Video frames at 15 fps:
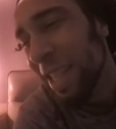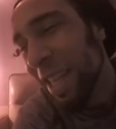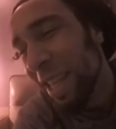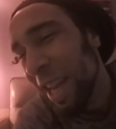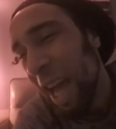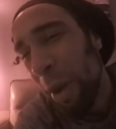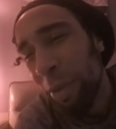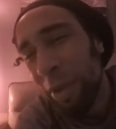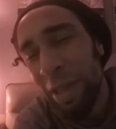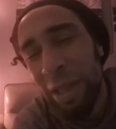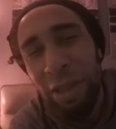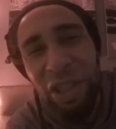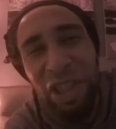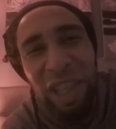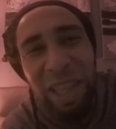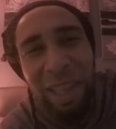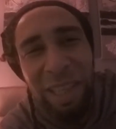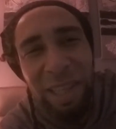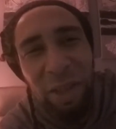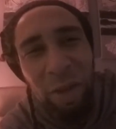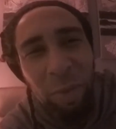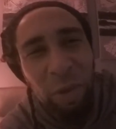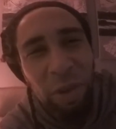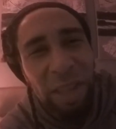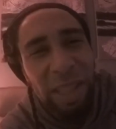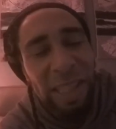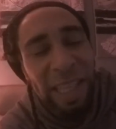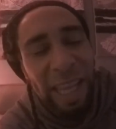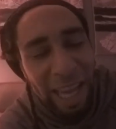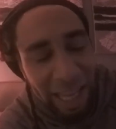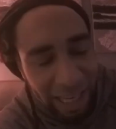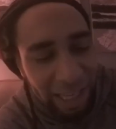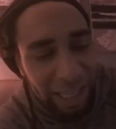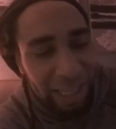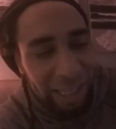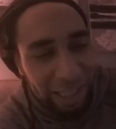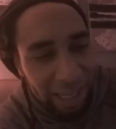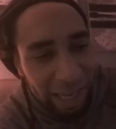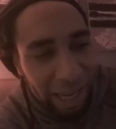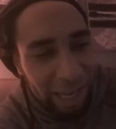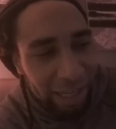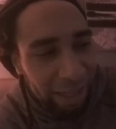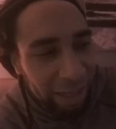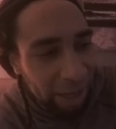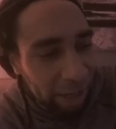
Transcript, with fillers: Now we're just here chilling, snowboarding, skating, and